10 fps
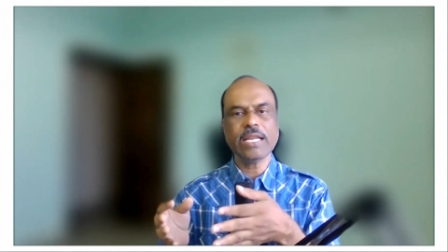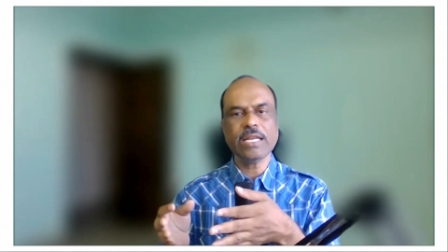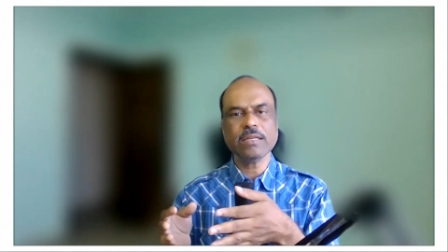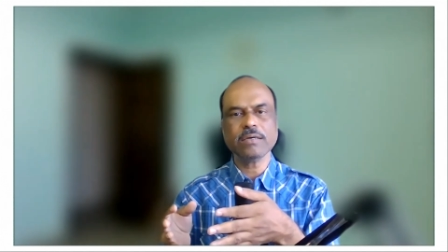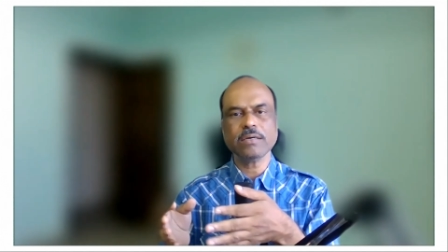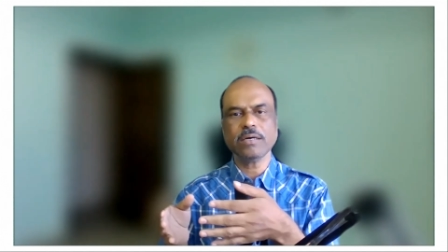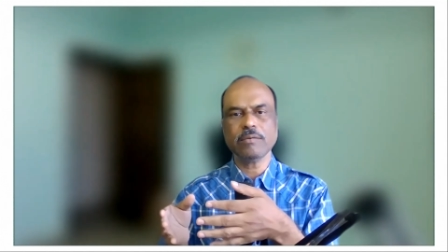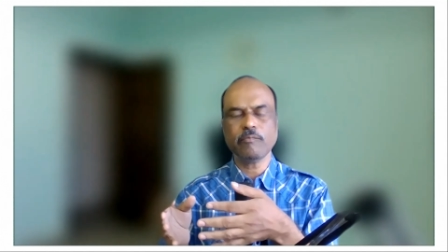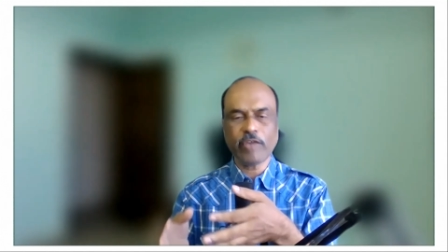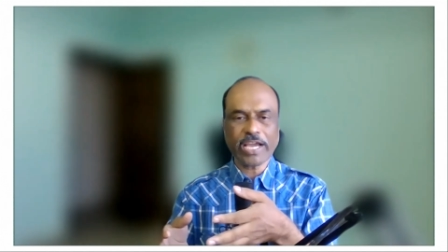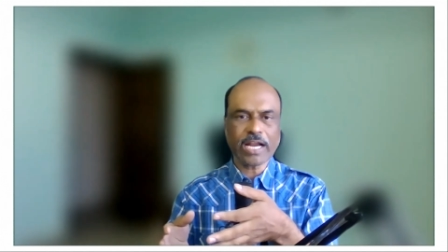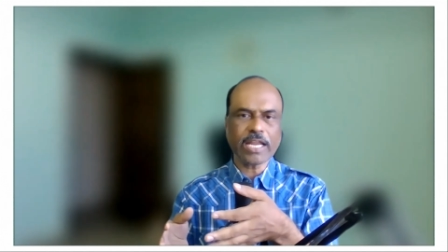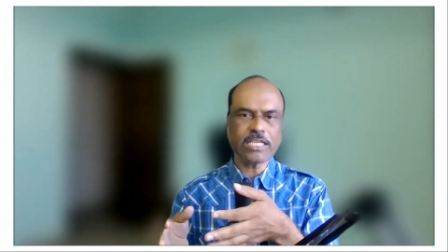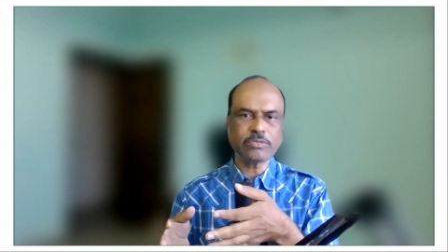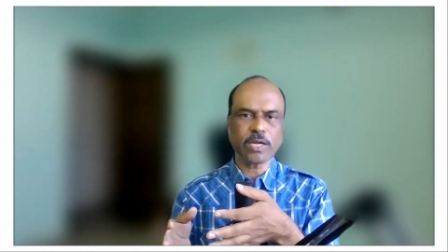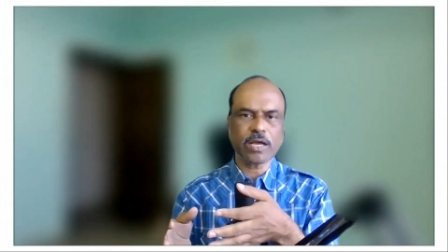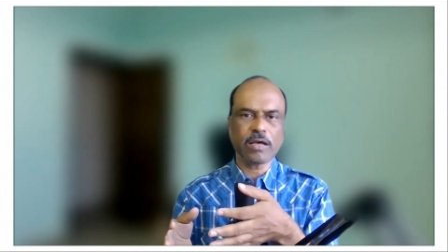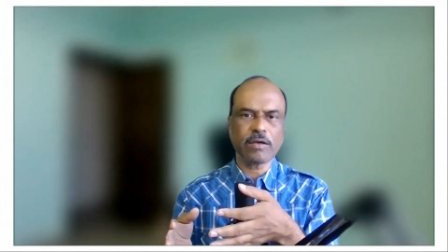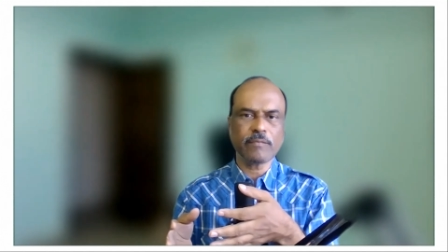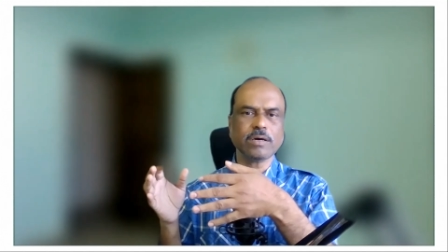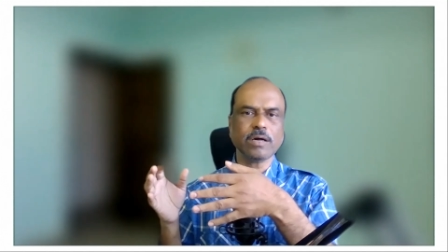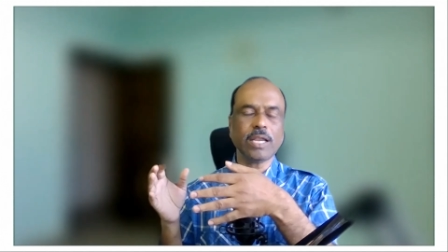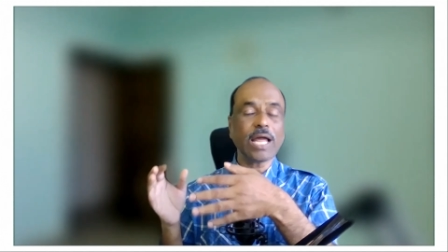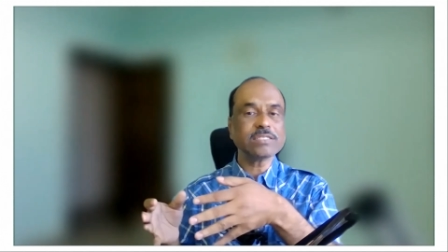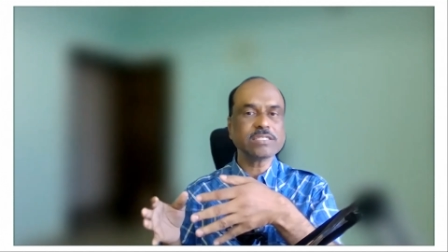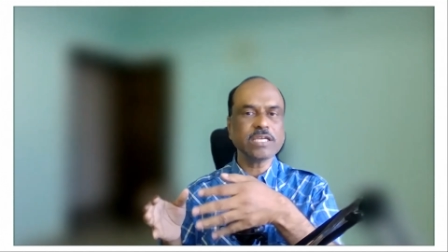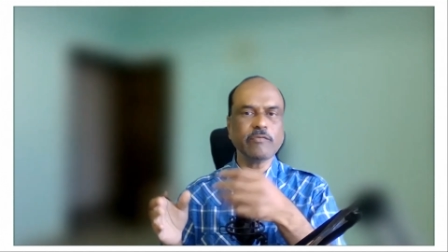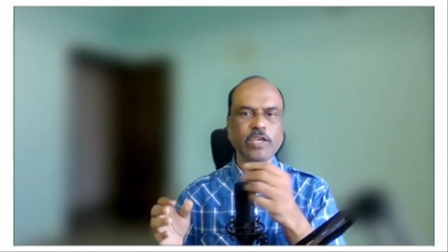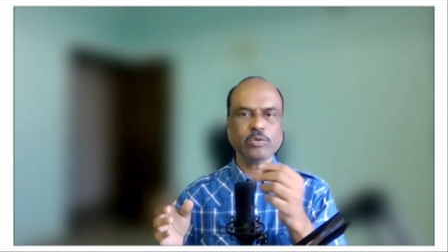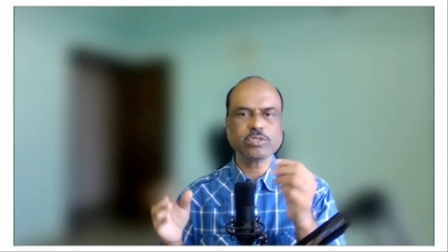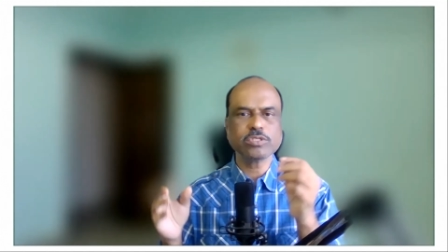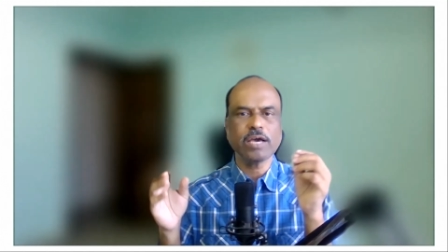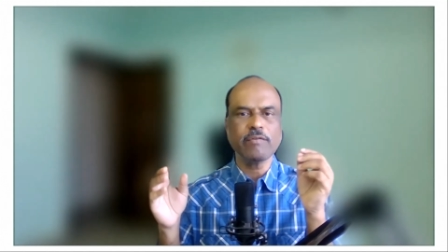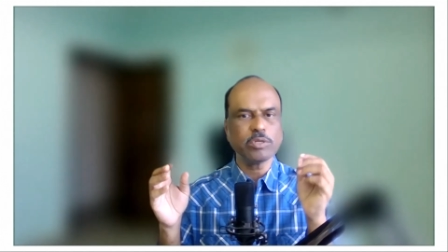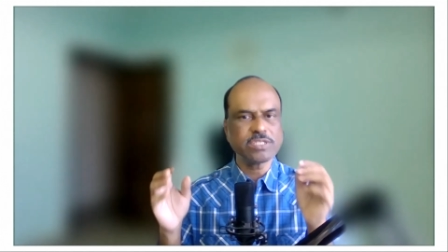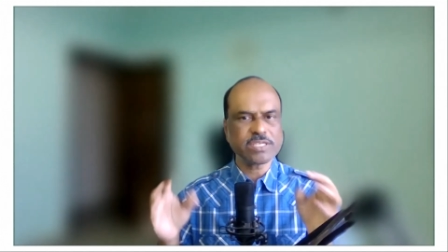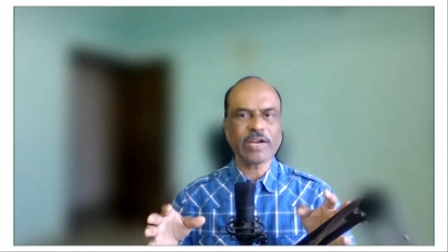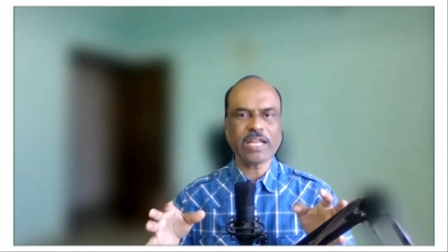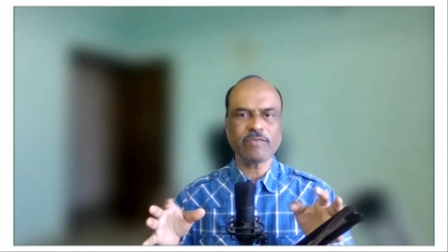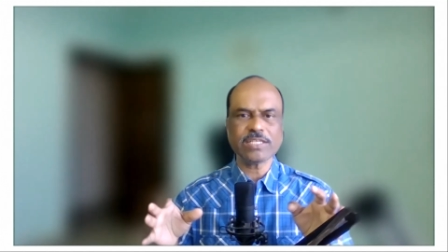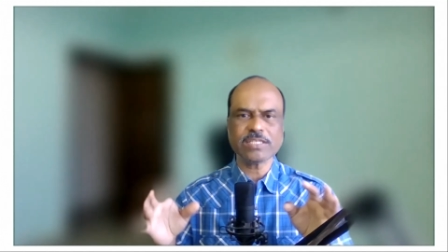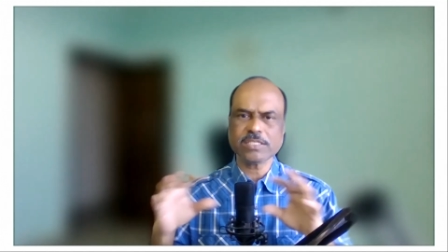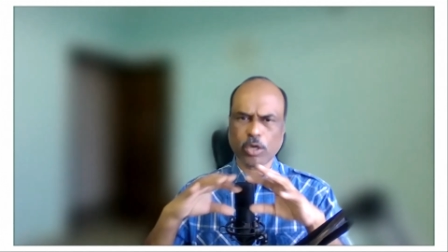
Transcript: in uh, Venkateshwara, uh, last year we used to have about 75 seats.